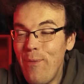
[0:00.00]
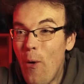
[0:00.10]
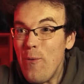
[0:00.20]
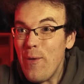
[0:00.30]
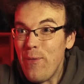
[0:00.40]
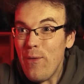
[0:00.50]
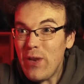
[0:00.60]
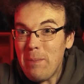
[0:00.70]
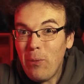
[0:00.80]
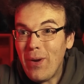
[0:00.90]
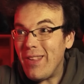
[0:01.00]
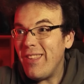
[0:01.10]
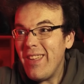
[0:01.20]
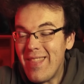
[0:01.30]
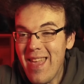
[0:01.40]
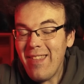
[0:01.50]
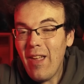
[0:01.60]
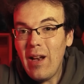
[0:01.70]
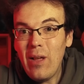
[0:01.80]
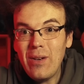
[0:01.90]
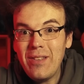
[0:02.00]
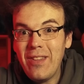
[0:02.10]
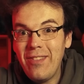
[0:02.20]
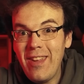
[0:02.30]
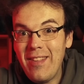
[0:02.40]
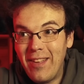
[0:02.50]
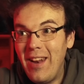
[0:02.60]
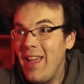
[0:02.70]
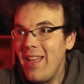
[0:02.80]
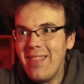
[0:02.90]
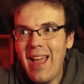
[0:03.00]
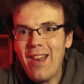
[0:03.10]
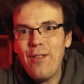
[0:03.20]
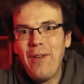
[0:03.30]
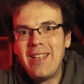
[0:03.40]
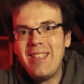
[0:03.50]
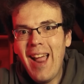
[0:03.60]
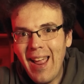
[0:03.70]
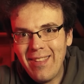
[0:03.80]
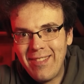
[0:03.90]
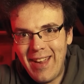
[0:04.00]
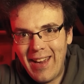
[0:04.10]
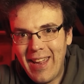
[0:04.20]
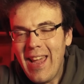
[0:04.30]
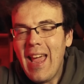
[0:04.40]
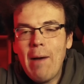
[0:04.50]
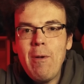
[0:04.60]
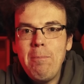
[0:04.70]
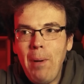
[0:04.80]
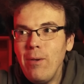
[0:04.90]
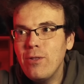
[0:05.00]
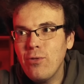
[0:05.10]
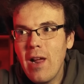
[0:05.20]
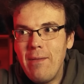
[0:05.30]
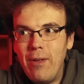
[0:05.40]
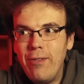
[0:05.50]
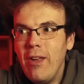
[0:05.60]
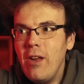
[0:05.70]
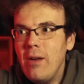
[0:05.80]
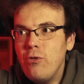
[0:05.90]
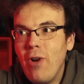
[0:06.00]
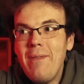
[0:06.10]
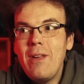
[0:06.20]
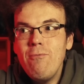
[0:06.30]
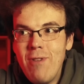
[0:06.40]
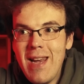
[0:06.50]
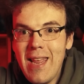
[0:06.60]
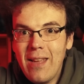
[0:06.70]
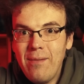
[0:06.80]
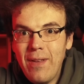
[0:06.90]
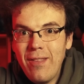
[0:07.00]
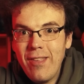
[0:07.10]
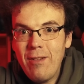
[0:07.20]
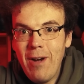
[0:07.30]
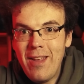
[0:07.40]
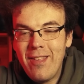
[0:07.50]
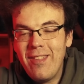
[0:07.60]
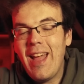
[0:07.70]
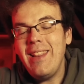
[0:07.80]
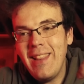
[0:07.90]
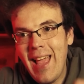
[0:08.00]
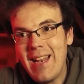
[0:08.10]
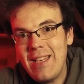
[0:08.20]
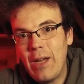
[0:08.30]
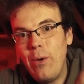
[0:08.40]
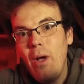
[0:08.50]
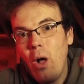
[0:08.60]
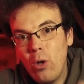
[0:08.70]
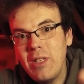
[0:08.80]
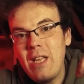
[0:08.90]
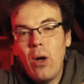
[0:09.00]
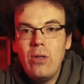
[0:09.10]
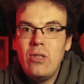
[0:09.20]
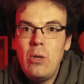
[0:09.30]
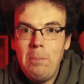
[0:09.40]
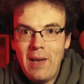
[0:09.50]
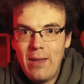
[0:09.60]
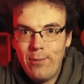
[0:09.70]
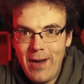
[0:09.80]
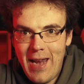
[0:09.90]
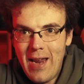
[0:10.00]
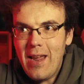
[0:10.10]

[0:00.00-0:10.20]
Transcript: over 50 points this early on into the season, that is fantastic. And with both drivers driving really convincing races, and Lando holding on to P3,